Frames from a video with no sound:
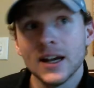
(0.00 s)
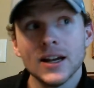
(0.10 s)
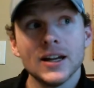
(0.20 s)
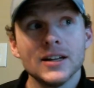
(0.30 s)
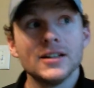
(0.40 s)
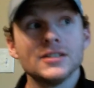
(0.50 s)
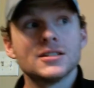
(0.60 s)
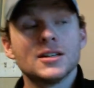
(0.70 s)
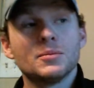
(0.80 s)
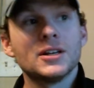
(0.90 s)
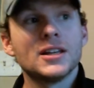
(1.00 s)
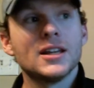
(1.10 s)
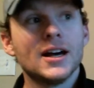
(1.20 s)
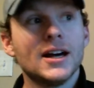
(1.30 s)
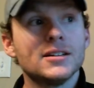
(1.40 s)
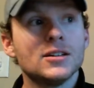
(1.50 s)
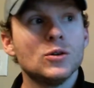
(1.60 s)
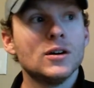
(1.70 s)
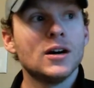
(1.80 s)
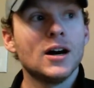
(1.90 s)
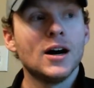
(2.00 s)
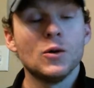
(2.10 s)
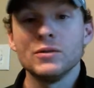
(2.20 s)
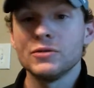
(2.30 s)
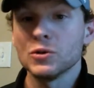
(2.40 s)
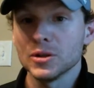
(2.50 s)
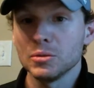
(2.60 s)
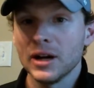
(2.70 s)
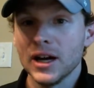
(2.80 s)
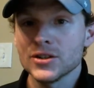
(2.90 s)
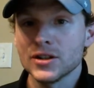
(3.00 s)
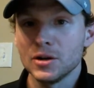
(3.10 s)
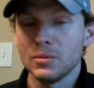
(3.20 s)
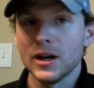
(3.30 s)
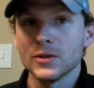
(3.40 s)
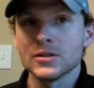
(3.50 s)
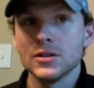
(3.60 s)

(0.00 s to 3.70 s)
And it is something that we feel really passionate about.